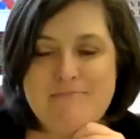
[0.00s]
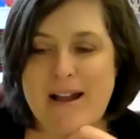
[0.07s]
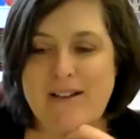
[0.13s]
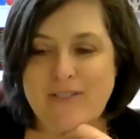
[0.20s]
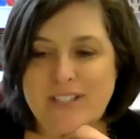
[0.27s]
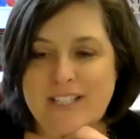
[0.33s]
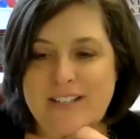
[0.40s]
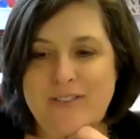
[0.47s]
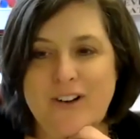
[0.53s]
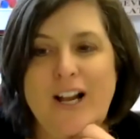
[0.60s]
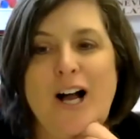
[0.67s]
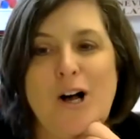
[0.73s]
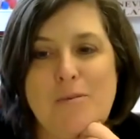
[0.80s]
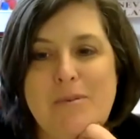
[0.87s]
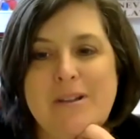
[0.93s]
Beverly for
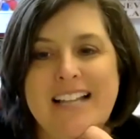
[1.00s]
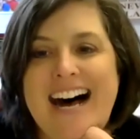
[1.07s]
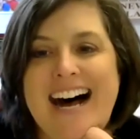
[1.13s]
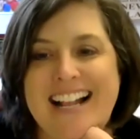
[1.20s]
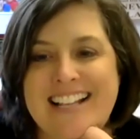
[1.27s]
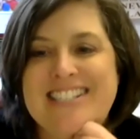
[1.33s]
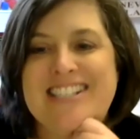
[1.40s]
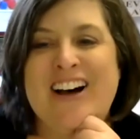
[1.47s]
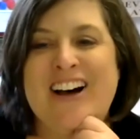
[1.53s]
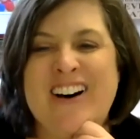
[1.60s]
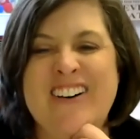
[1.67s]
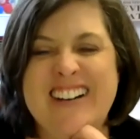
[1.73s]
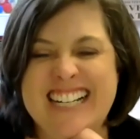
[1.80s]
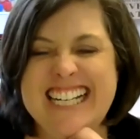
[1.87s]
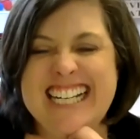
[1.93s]
help a lot. So
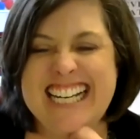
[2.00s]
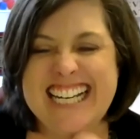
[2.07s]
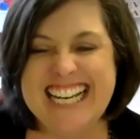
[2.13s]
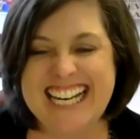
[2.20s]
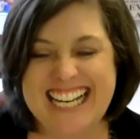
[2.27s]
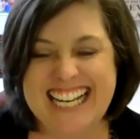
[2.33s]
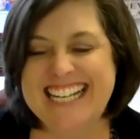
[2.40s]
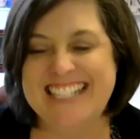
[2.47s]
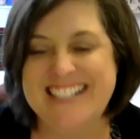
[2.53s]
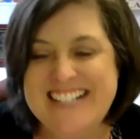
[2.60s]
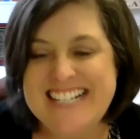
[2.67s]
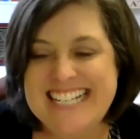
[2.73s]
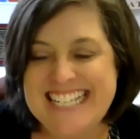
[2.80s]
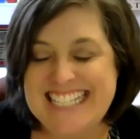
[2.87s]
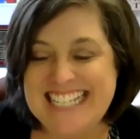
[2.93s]

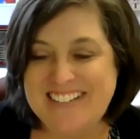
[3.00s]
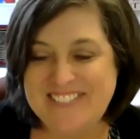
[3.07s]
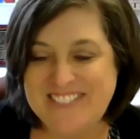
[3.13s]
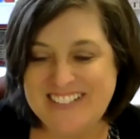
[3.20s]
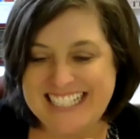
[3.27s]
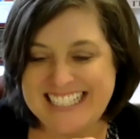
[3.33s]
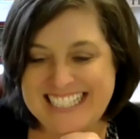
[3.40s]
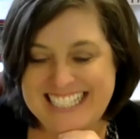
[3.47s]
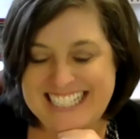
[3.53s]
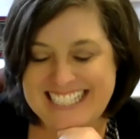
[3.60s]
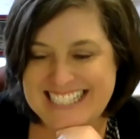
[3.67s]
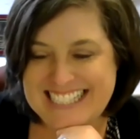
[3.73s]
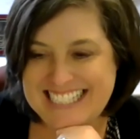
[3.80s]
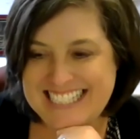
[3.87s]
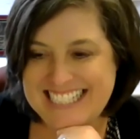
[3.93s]
definitely,
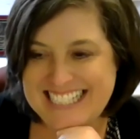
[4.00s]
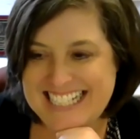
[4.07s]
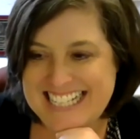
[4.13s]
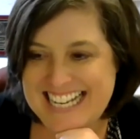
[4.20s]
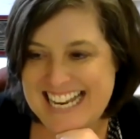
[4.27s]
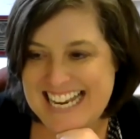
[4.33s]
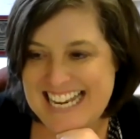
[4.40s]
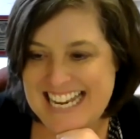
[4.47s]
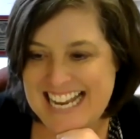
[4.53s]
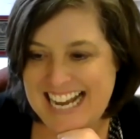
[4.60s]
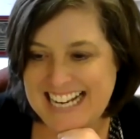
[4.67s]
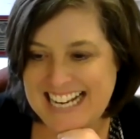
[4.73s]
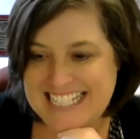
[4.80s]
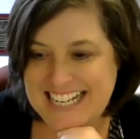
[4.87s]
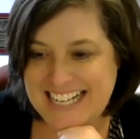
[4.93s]
it's
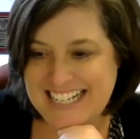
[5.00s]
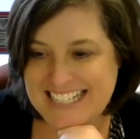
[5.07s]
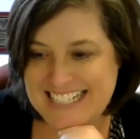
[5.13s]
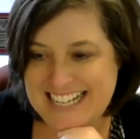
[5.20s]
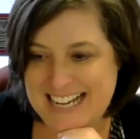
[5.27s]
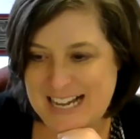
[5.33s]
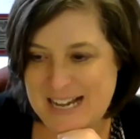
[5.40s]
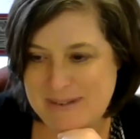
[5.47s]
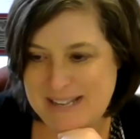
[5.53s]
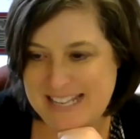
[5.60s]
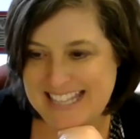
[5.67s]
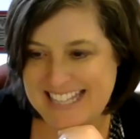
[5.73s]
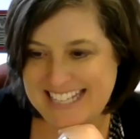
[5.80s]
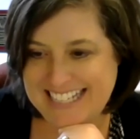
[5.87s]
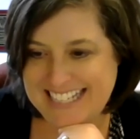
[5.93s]
not an uncommon
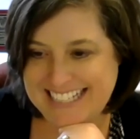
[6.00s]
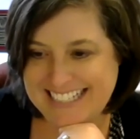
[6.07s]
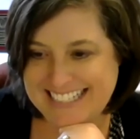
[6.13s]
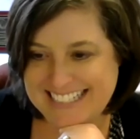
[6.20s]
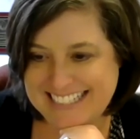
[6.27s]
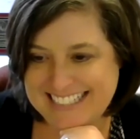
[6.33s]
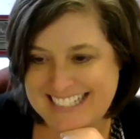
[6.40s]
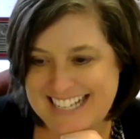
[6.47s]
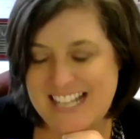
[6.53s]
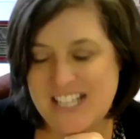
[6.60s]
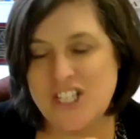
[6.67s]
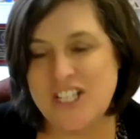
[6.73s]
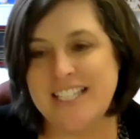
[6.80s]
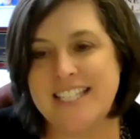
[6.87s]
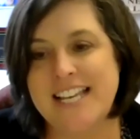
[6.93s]
thing. And
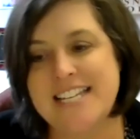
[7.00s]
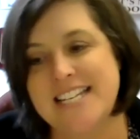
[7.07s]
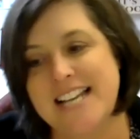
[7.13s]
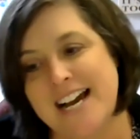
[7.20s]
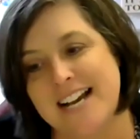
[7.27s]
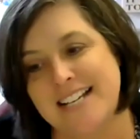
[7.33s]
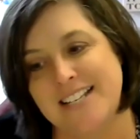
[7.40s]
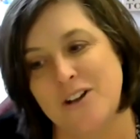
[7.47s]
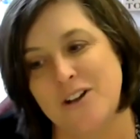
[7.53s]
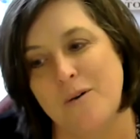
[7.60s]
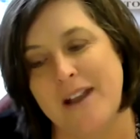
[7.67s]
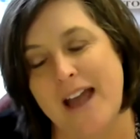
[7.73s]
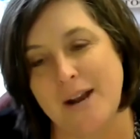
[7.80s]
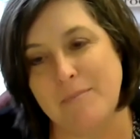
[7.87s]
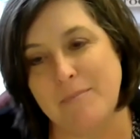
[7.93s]
she said, no,
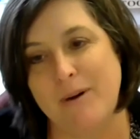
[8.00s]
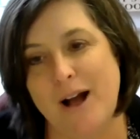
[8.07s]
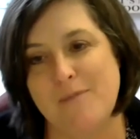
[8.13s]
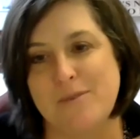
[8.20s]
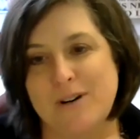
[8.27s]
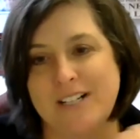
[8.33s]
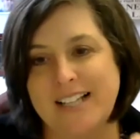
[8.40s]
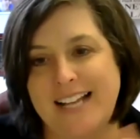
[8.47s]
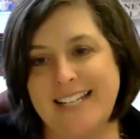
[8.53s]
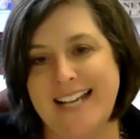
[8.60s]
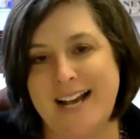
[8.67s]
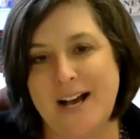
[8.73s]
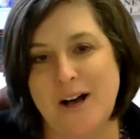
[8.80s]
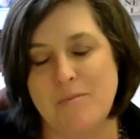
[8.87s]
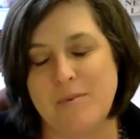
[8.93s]
not a problem. We're glad to
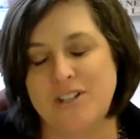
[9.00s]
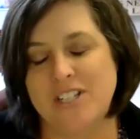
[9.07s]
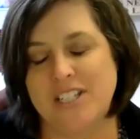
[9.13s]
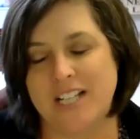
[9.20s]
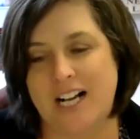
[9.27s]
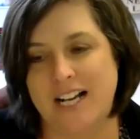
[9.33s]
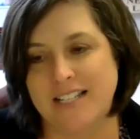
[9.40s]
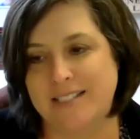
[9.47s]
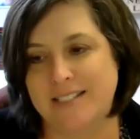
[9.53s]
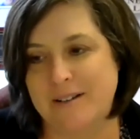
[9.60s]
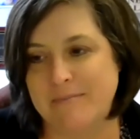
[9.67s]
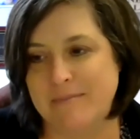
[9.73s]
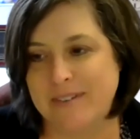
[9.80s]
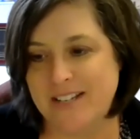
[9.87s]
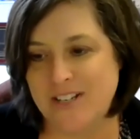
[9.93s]
help, which is
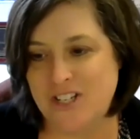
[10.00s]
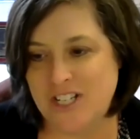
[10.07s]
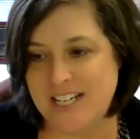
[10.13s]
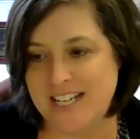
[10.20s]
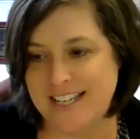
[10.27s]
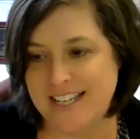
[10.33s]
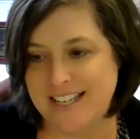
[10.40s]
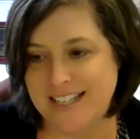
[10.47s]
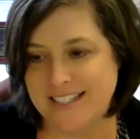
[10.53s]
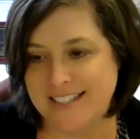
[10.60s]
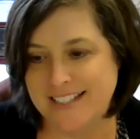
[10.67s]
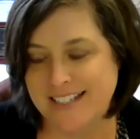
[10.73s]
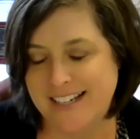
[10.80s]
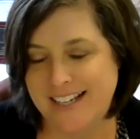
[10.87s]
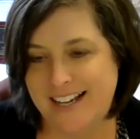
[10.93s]
awesome because she
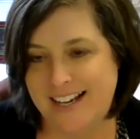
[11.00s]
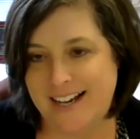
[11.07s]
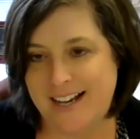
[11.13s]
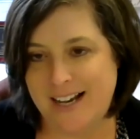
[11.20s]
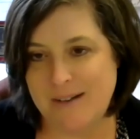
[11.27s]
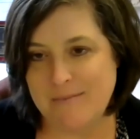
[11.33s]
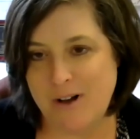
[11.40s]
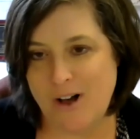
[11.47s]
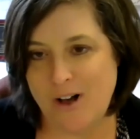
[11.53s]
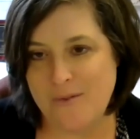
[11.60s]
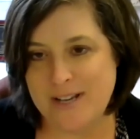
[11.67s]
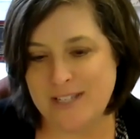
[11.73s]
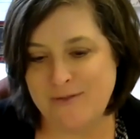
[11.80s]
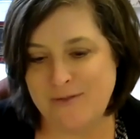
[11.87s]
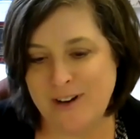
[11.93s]
is
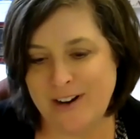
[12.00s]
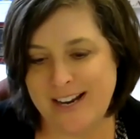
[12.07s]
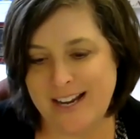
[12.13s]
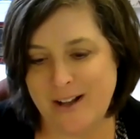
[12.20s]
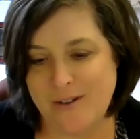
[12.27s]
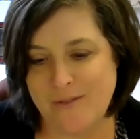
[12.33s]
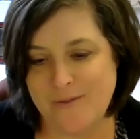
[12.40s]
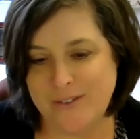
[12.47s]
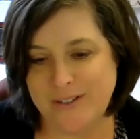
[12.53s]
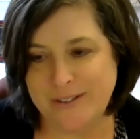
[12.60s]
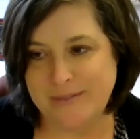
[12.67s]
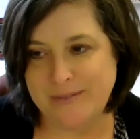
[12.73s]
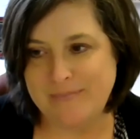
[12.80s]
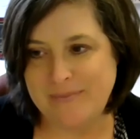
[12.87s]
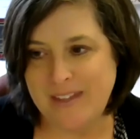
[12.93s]
always very
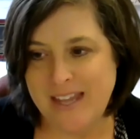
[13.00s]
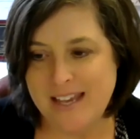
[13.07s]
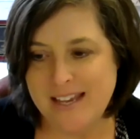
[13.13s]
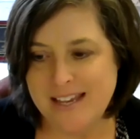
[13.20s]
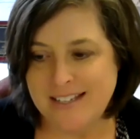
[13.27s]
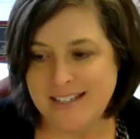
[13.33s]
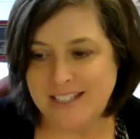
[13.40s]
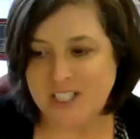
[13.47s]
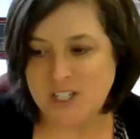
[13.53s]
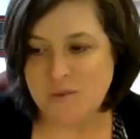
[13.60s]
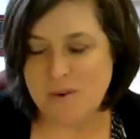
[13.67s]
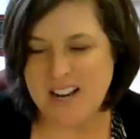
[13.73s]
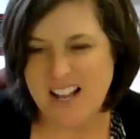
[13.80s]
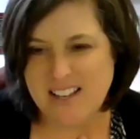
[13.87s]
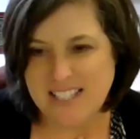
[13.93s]
helpful. So
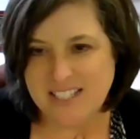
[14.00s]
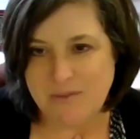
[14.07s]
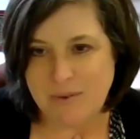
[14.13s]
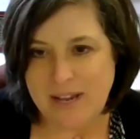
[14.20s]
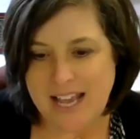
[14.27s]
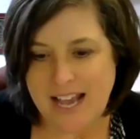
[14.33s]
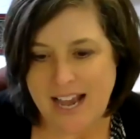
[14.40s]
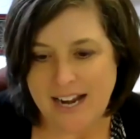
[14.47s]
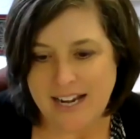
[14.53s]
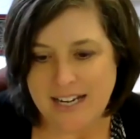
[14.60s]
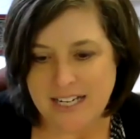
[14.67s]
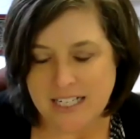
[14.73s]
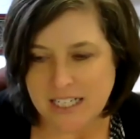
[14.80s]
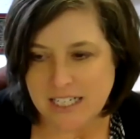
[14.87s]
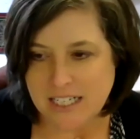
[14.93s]
what else have we got
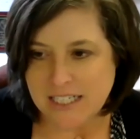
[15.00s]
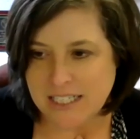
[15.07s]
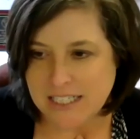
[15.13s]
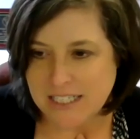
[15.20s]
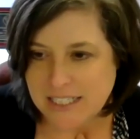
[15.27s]
here?